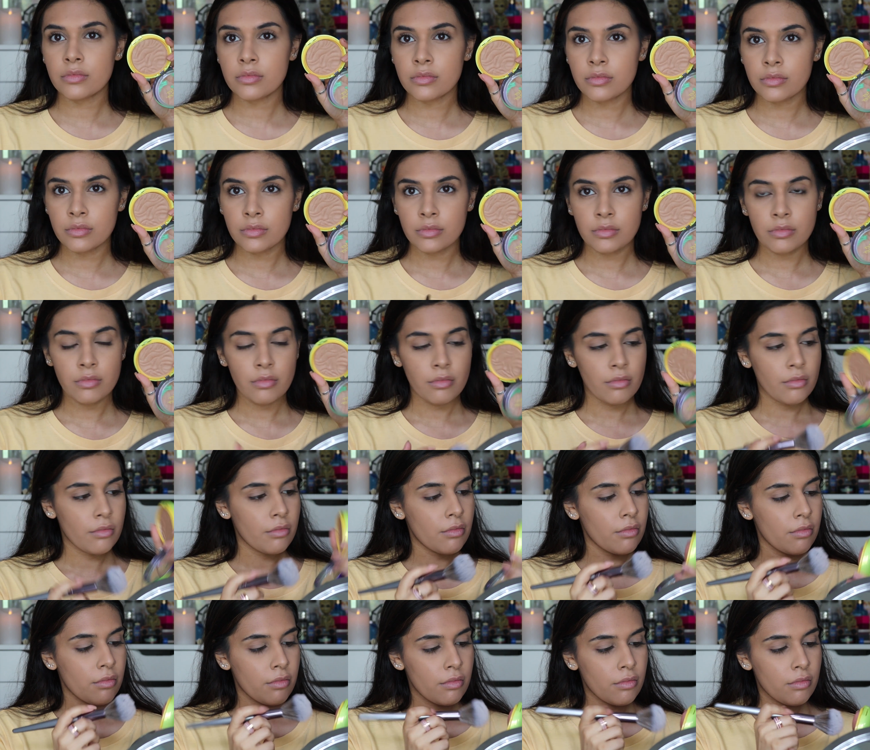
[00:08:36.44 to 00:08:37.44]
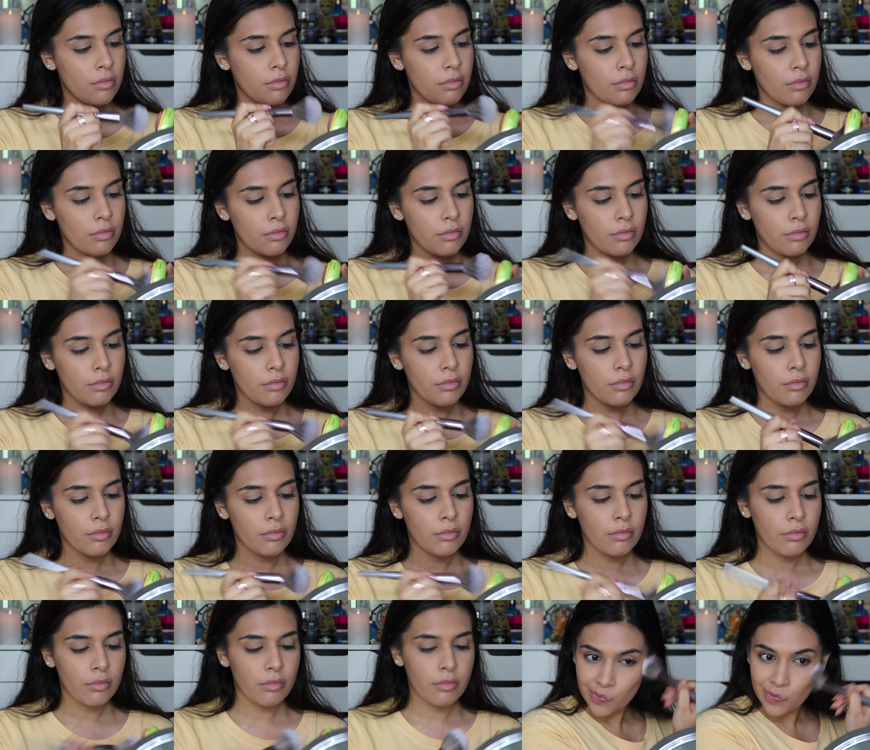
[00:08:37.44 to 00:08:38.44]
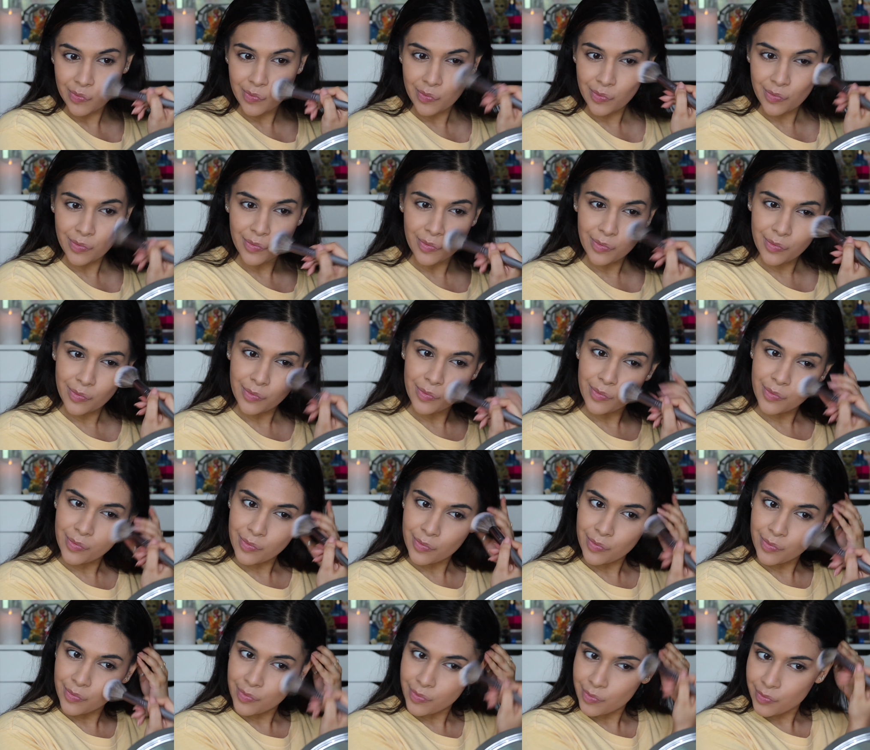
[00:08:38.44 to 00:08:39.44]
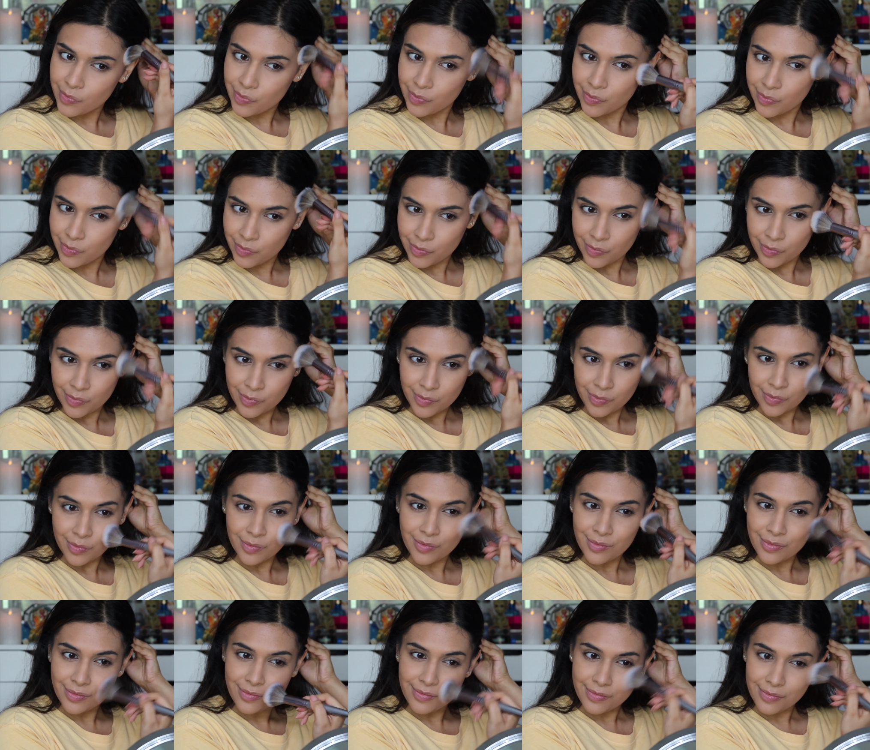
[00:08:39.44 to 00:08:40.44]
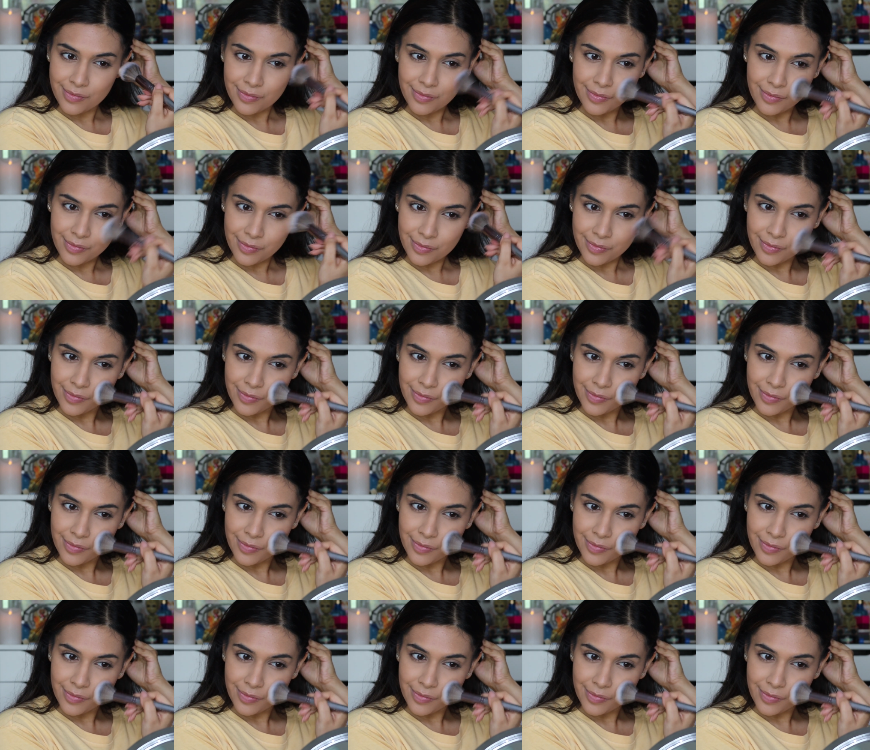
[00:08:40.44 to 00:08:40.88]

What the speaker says: [no speech]